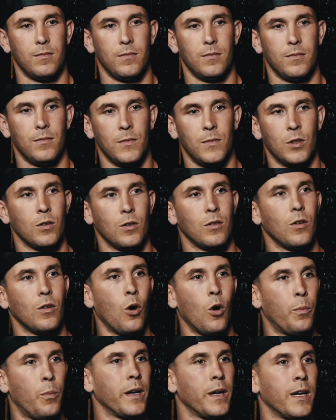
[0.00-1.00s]
you're
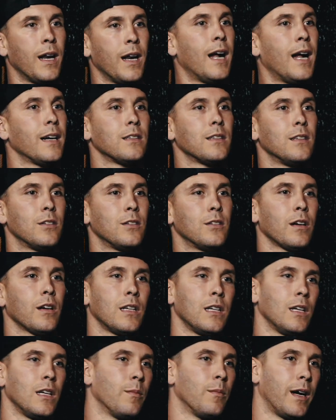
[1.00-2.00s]
open and honest and
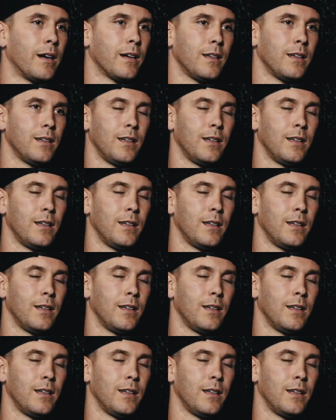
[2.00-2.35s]
talking about it.